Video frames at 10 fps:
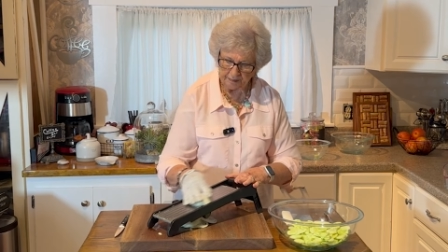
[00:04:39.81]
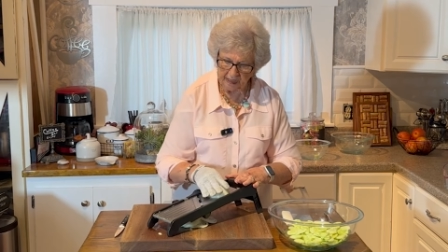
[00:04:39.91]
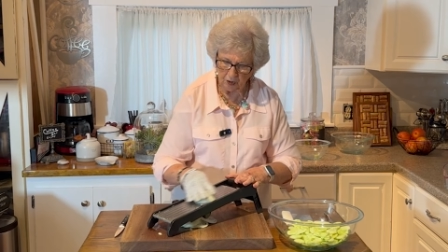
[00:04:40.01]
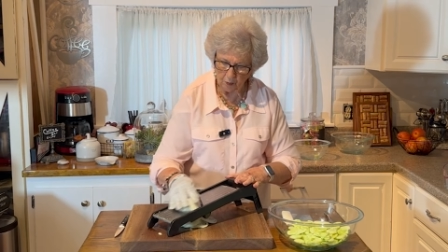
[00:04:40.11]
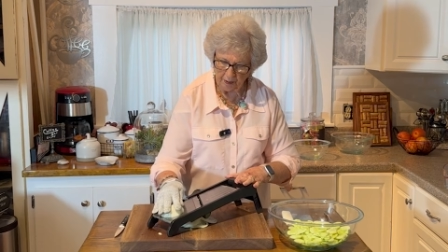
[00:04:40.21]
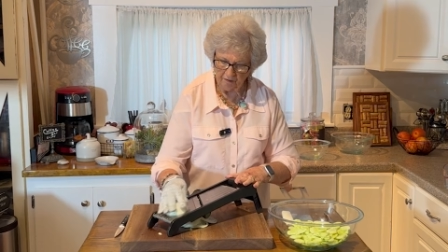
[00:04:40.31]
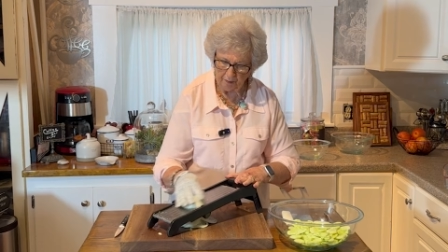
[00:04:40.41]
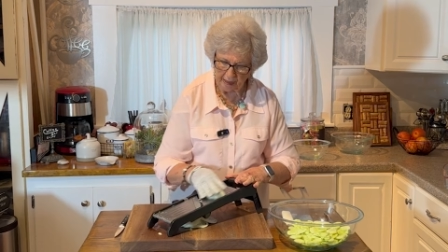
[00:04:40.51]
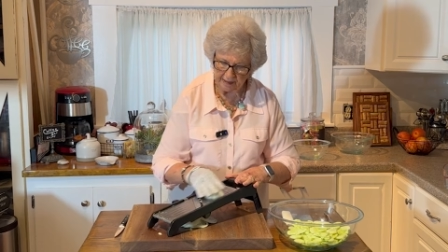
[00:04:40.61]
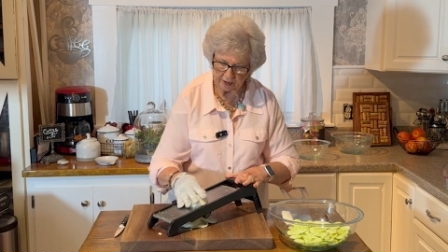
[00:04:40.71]
I hope
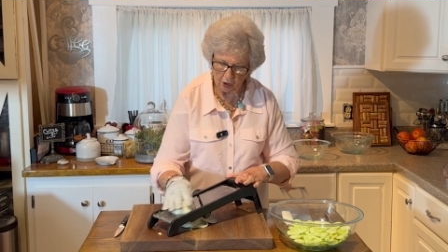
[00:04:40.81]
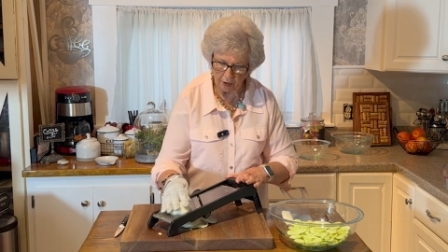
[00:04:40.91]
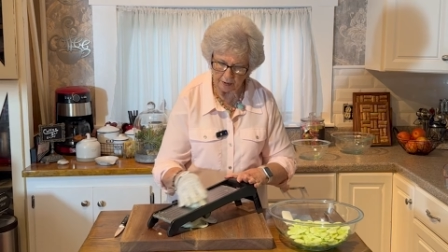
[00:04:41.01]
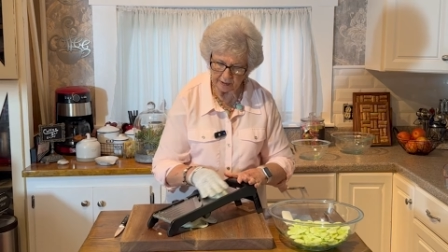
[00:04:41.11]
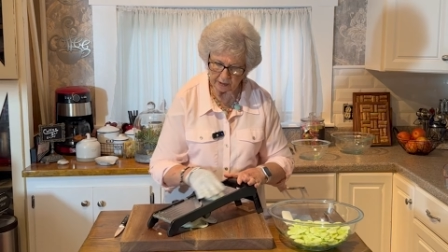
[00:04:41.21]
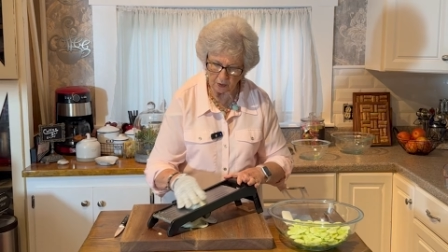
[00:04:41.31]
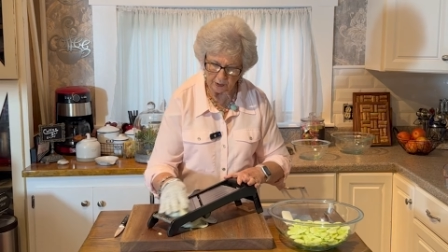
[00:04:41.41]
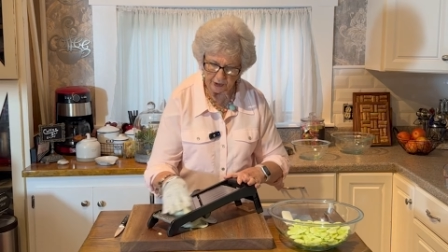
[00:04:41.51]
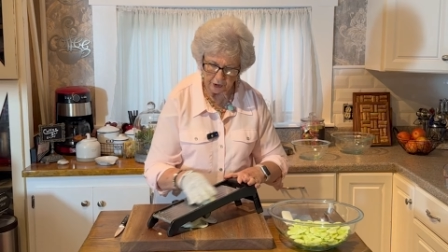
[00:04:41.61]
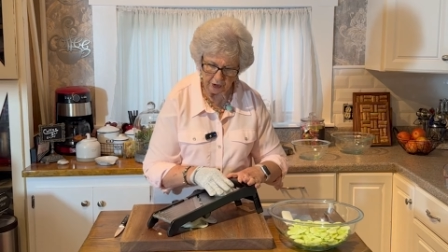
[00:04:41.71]
everybody's garden's
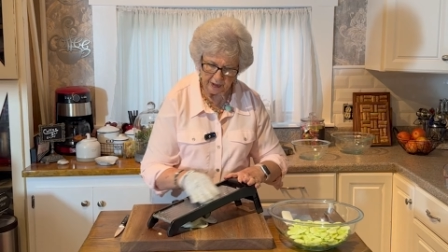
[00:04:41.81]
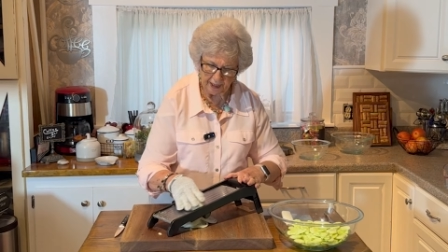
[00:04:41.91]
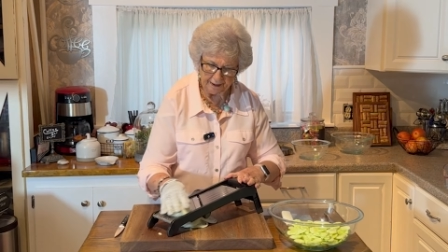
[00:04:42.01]
going good.